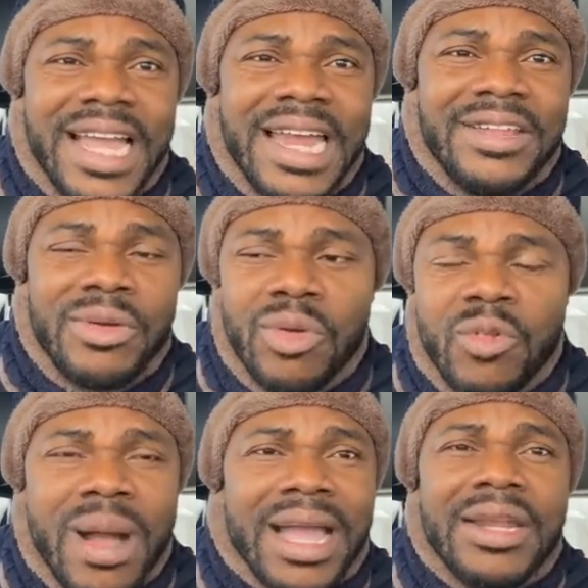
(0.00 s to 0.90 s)
And you
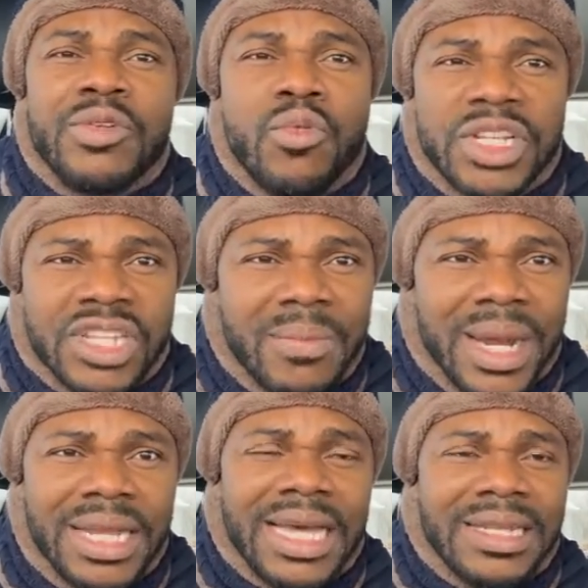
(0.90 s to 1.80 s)
look back and you wish
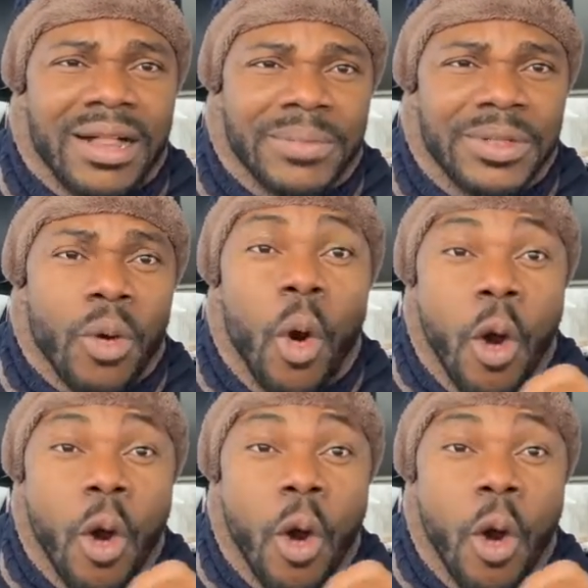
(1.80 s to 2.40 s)
somebody has helped you.